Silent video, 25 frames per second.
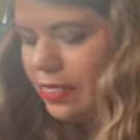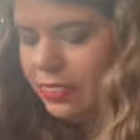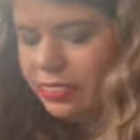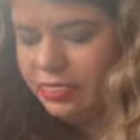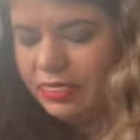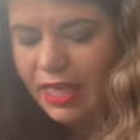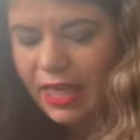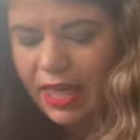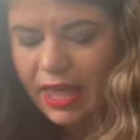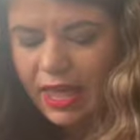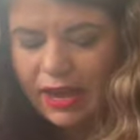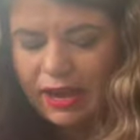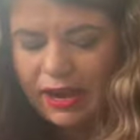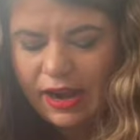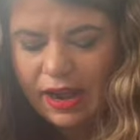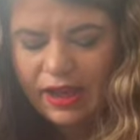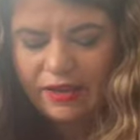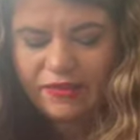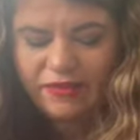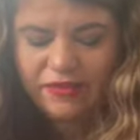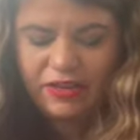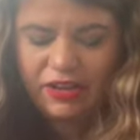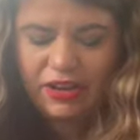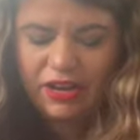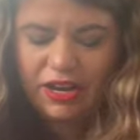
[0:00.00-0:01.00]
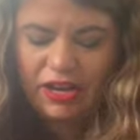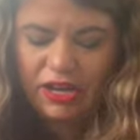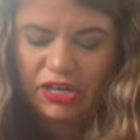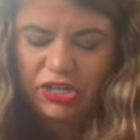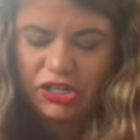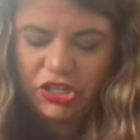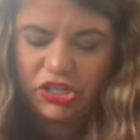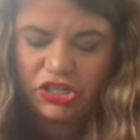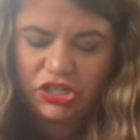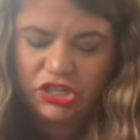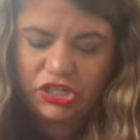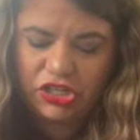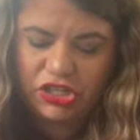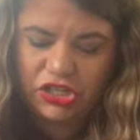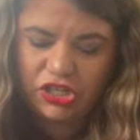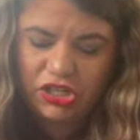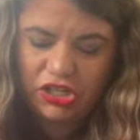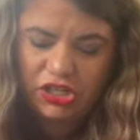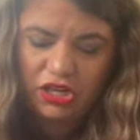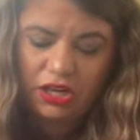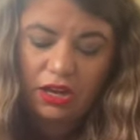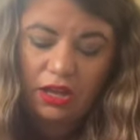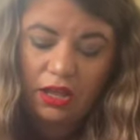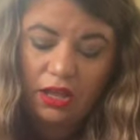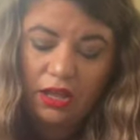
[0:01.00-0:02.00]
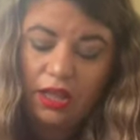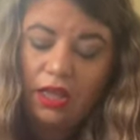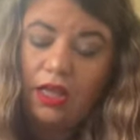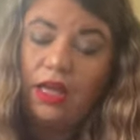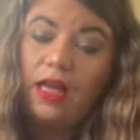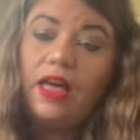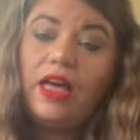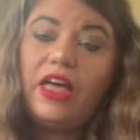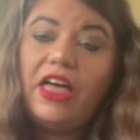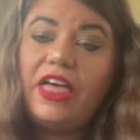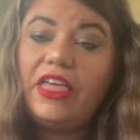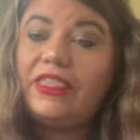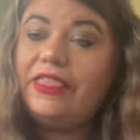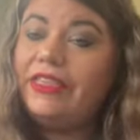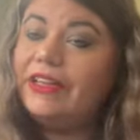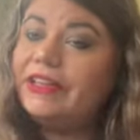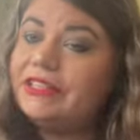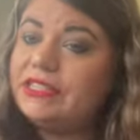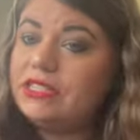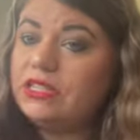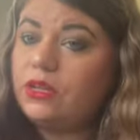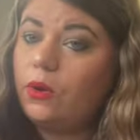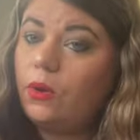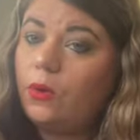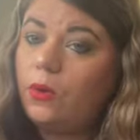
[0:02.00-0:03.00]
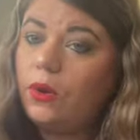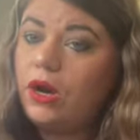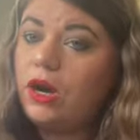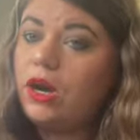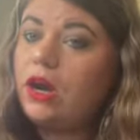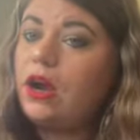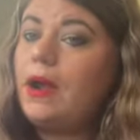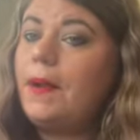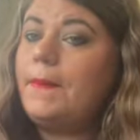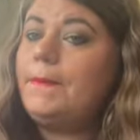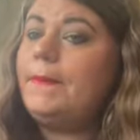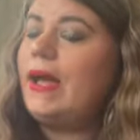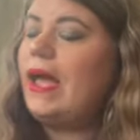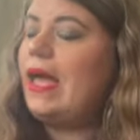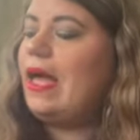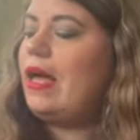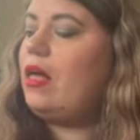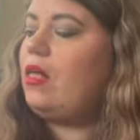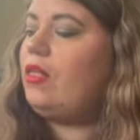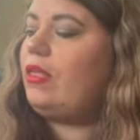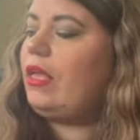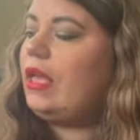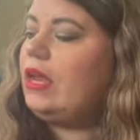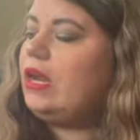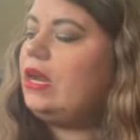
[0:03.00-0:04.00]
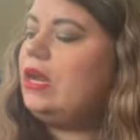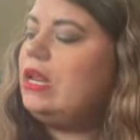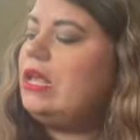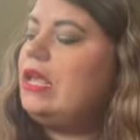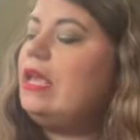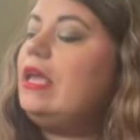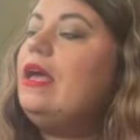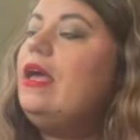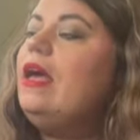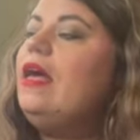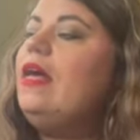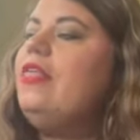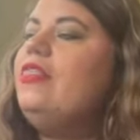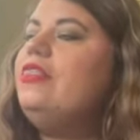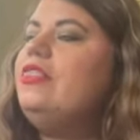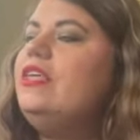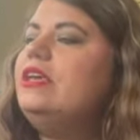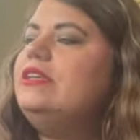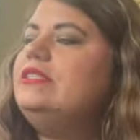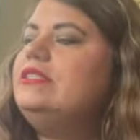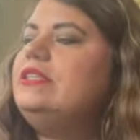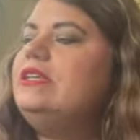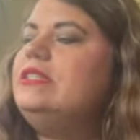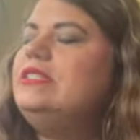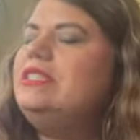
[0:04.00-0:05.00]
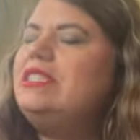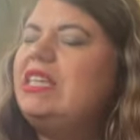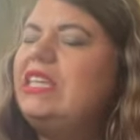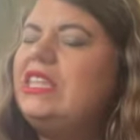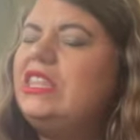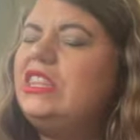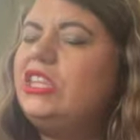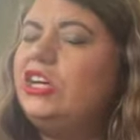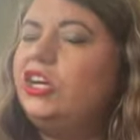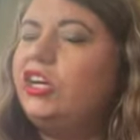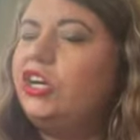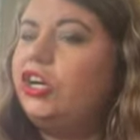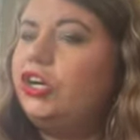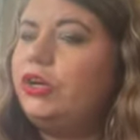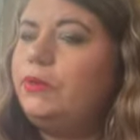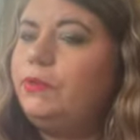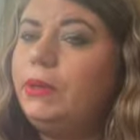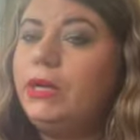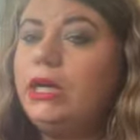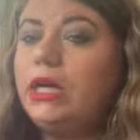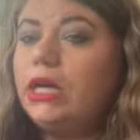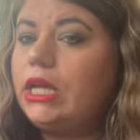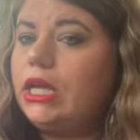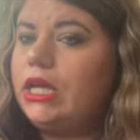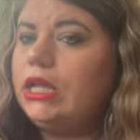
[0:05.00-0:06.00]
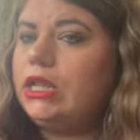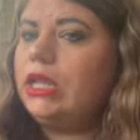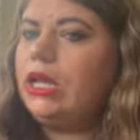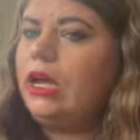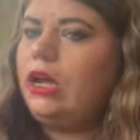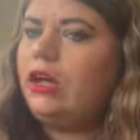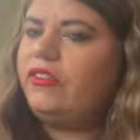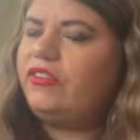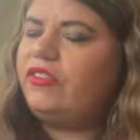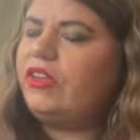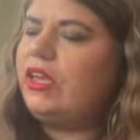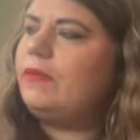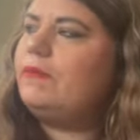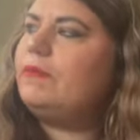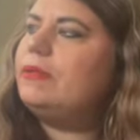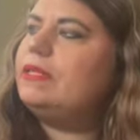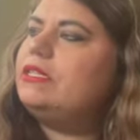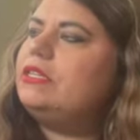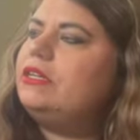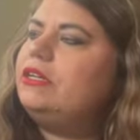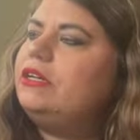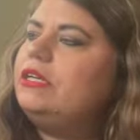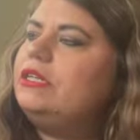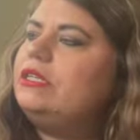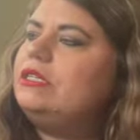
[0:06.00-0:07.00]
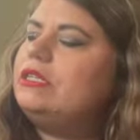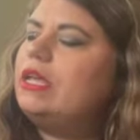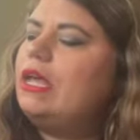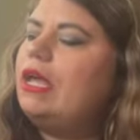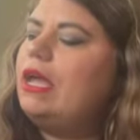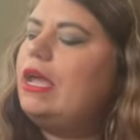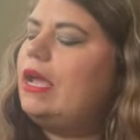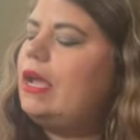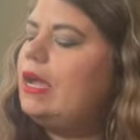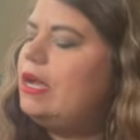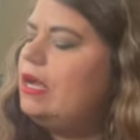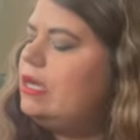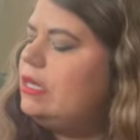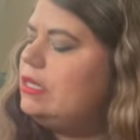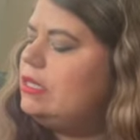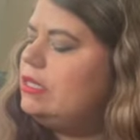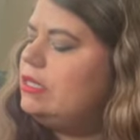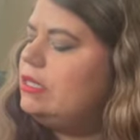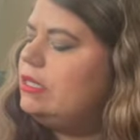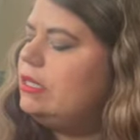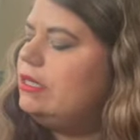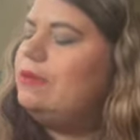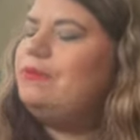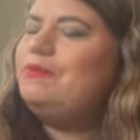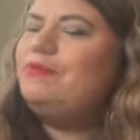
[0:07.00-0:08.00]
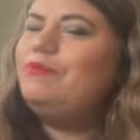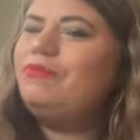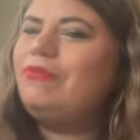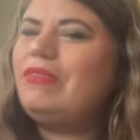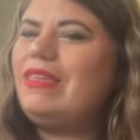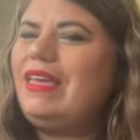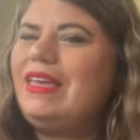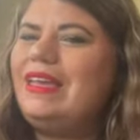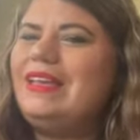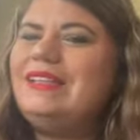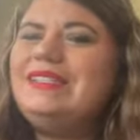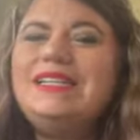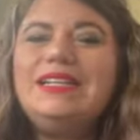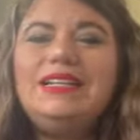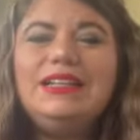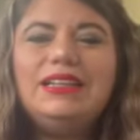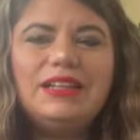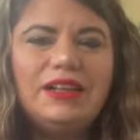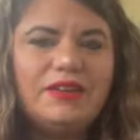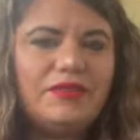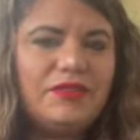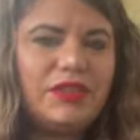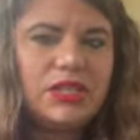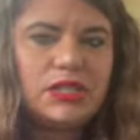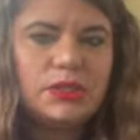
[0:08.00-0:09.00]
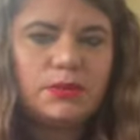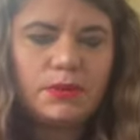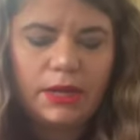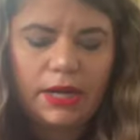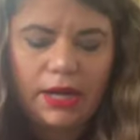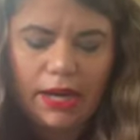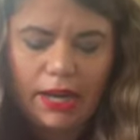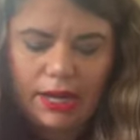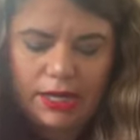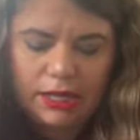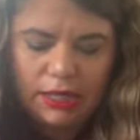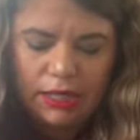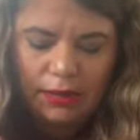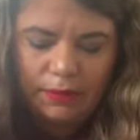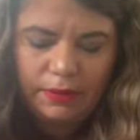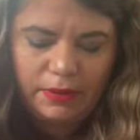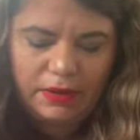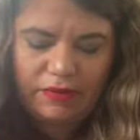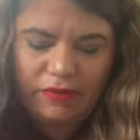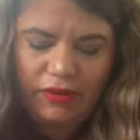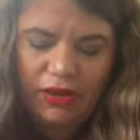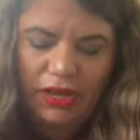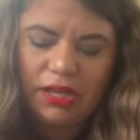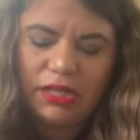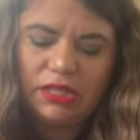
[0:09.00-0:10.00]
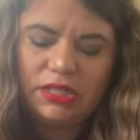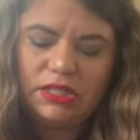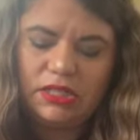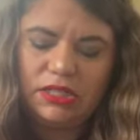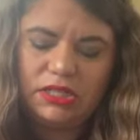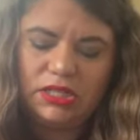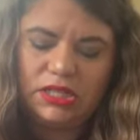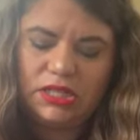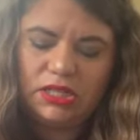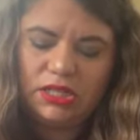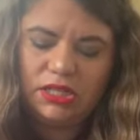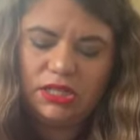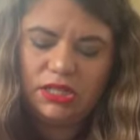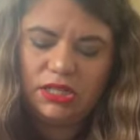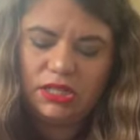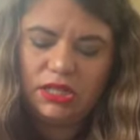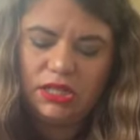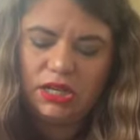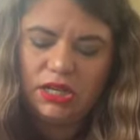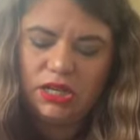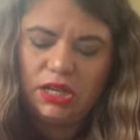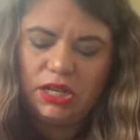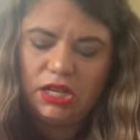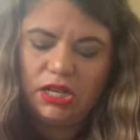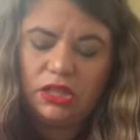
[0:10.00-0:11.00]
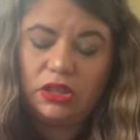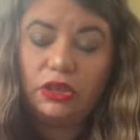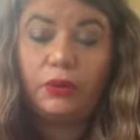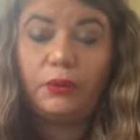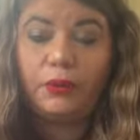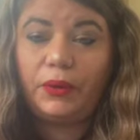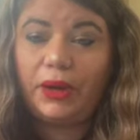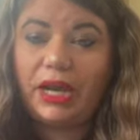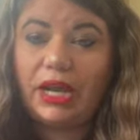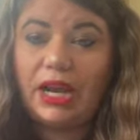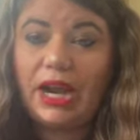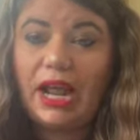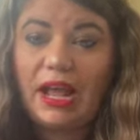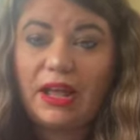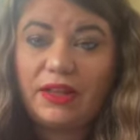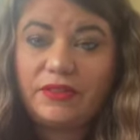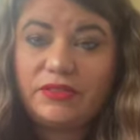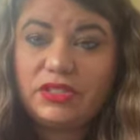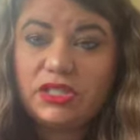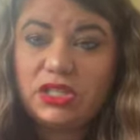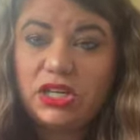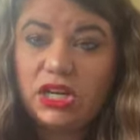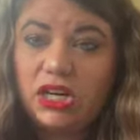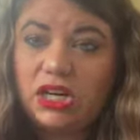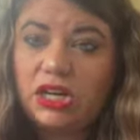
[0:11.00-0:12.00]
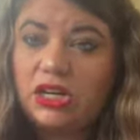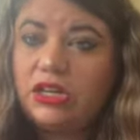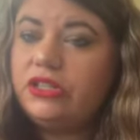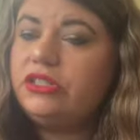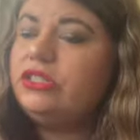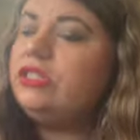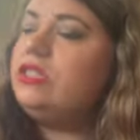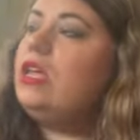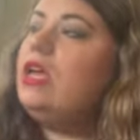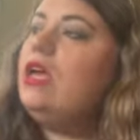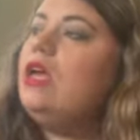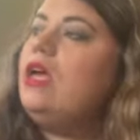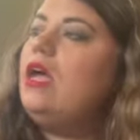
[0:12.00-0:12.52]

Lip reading: Then I finished The Score by Elle Kennedy. This is the third book in the off-campus series and I didn't love this one. I ended up giving it 3.5 stars.